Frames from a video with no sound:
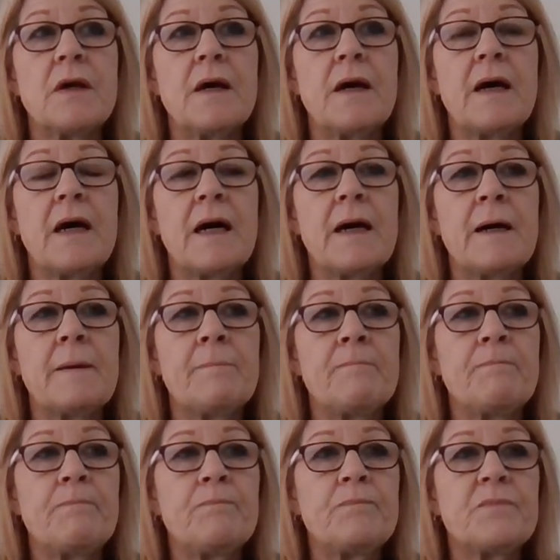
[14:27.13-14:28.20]

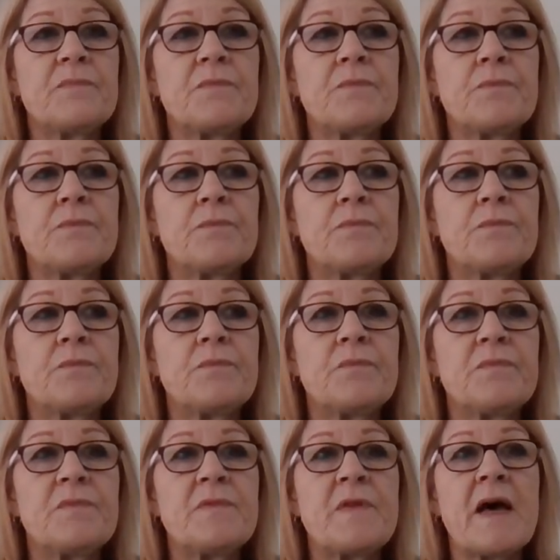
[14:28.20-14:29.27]

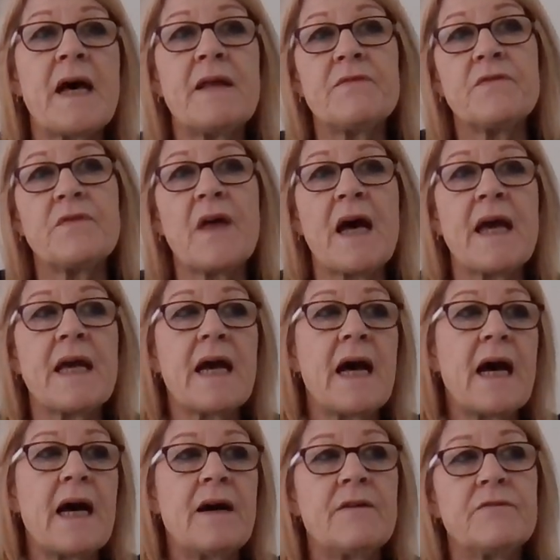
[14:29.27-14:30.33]
that they
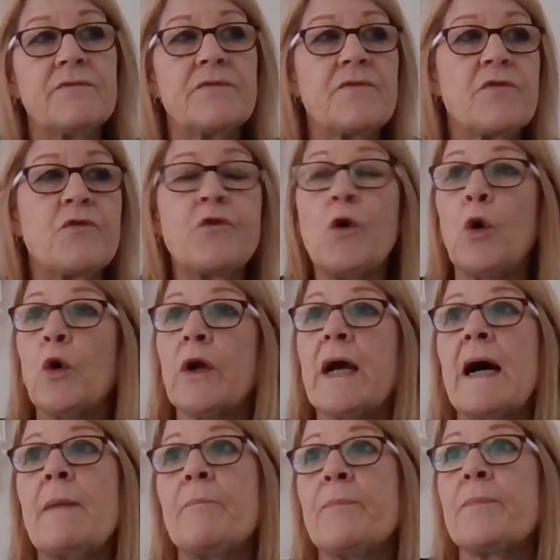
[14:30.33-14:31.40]
have thought
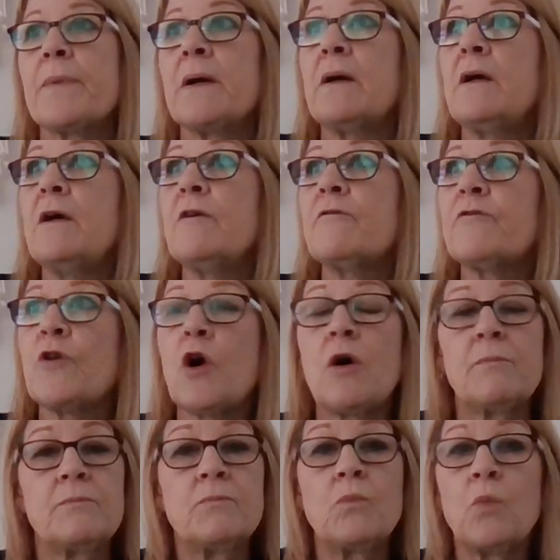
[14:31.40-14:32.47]
up
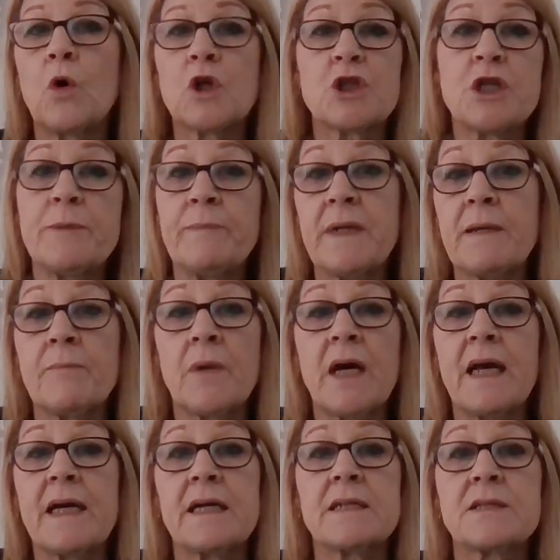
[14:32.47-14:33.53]
from watching me in my
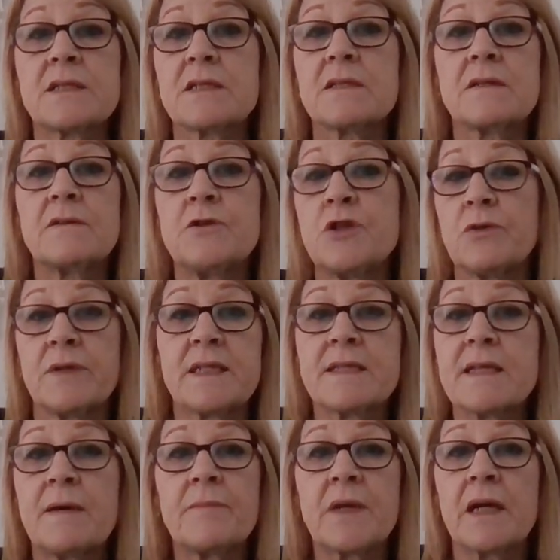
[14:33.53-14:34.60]
house doing
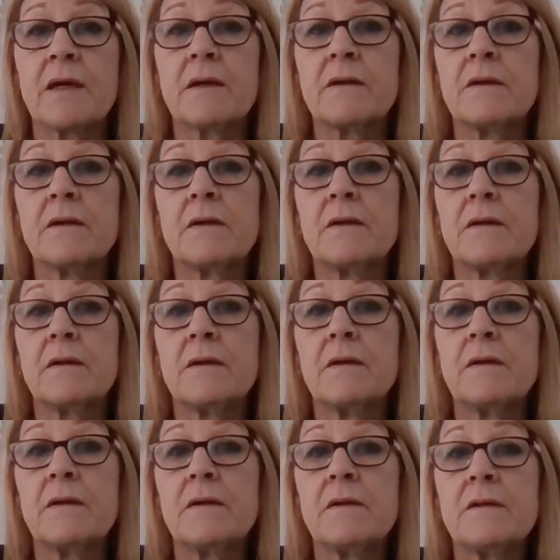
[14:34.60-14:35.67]
something.
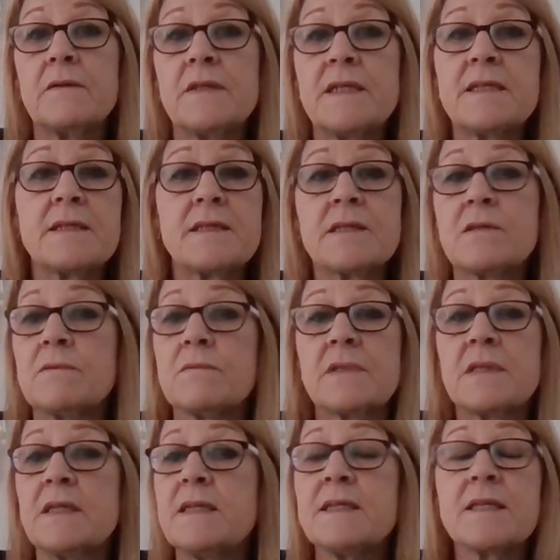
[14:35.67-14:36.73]

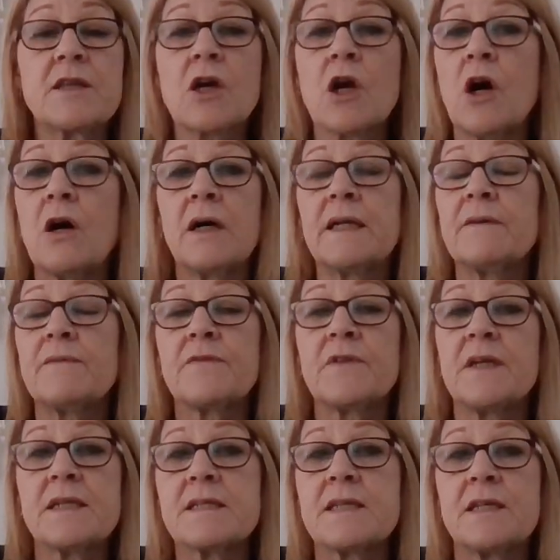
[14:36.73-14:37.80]
These are the kind of
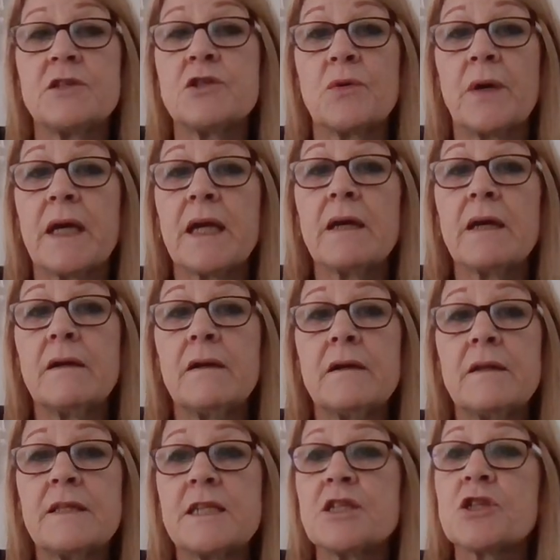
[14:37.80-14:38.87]
things they're doing.
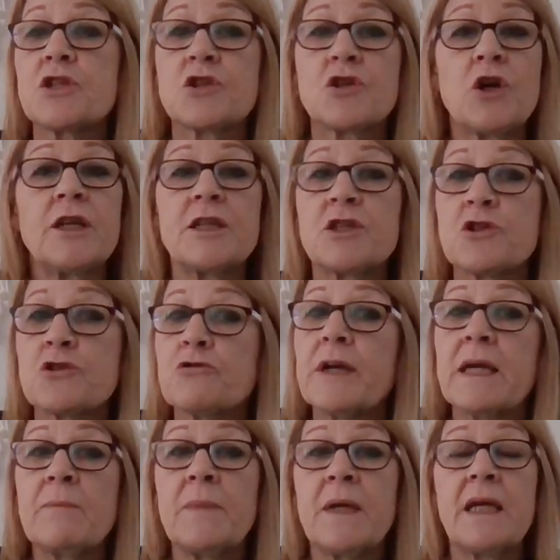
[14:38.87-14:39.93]
They're just trying to
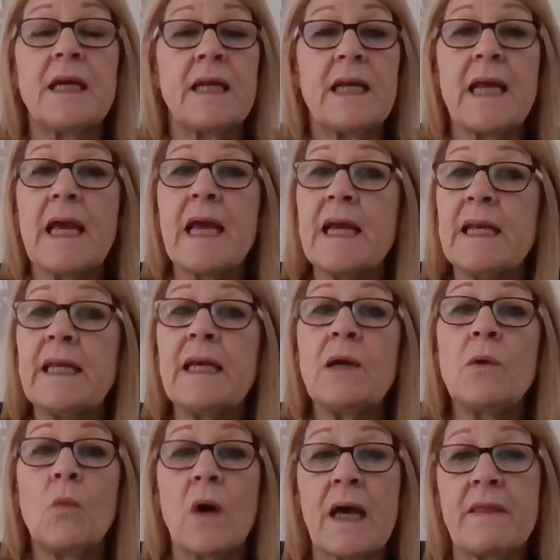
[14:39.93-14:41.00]
trigger me in
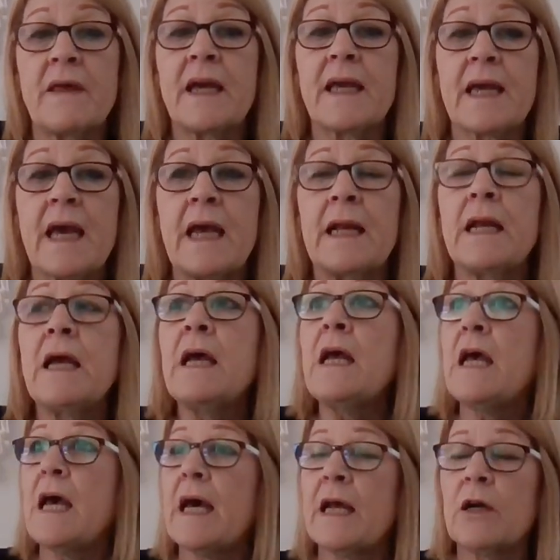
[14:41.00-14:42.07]
any way they can.
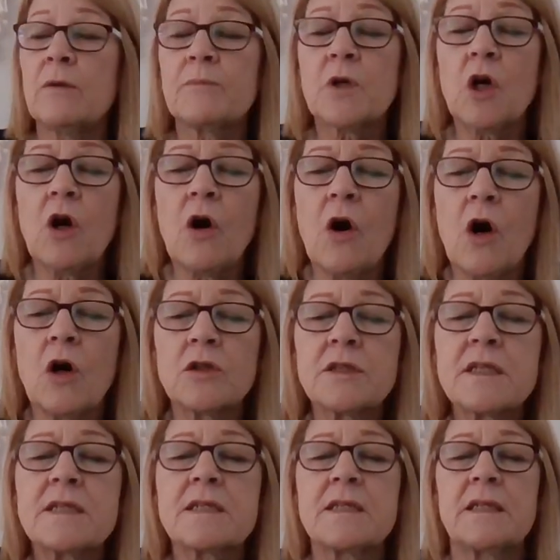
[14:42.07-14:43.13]
And I'm
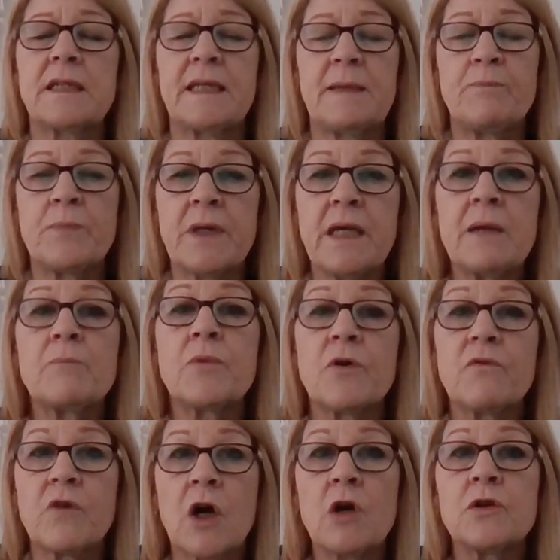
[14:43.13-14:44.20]
constantly being
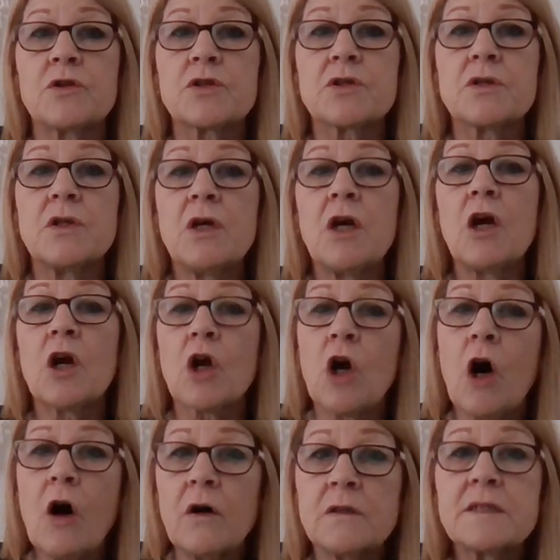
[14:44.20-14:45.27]
provoked.
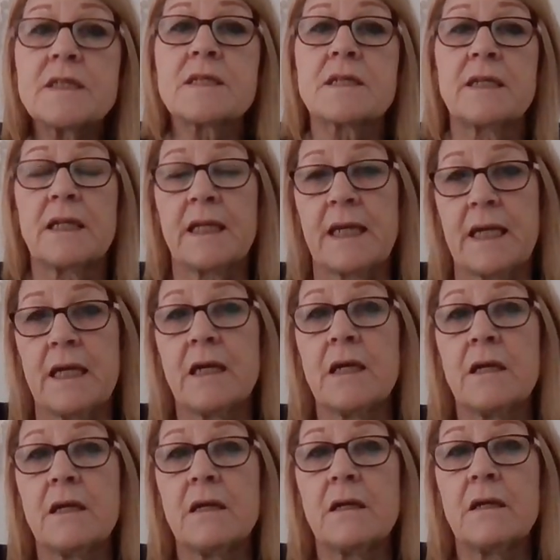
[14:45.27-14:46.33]
Constantly.
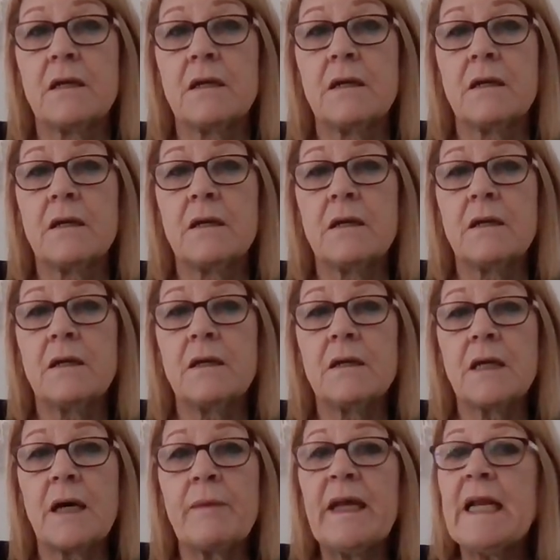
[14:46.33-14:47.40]

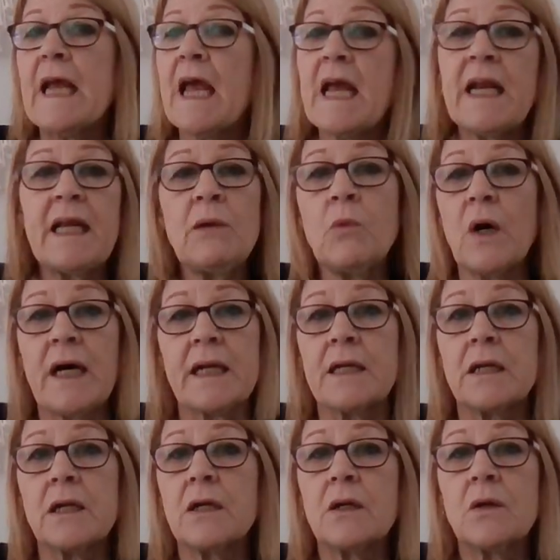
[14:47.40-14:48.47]
I mean, anyone
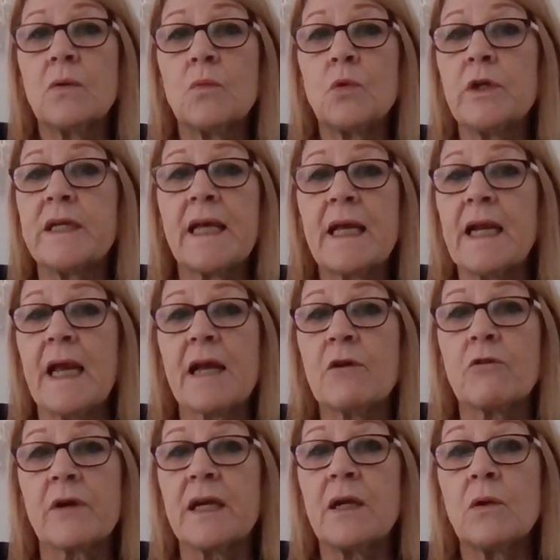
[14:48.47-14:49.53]
would get
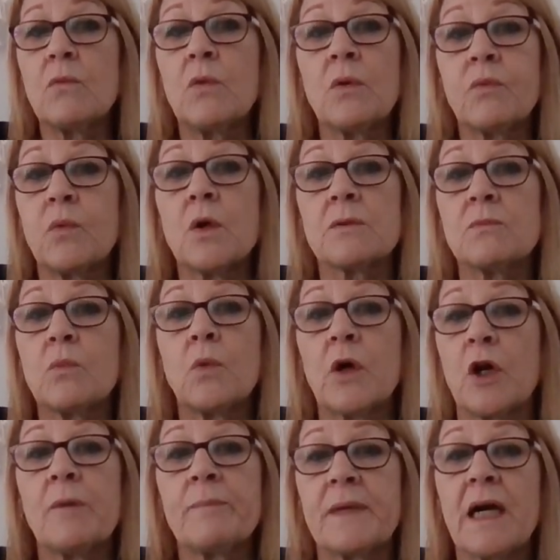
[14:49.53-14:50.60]
angry with what
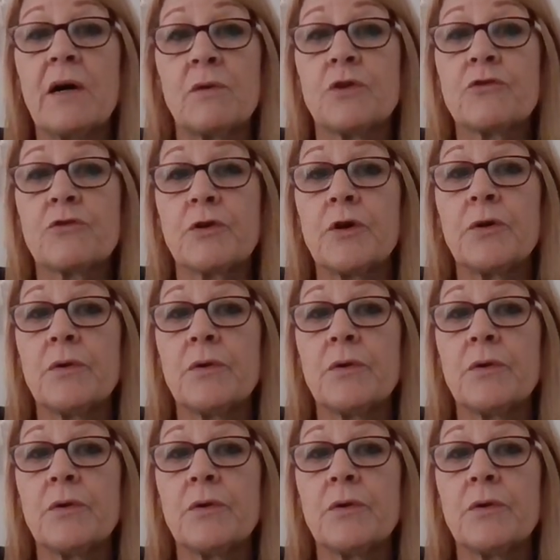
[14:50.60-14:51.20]
I'm going through.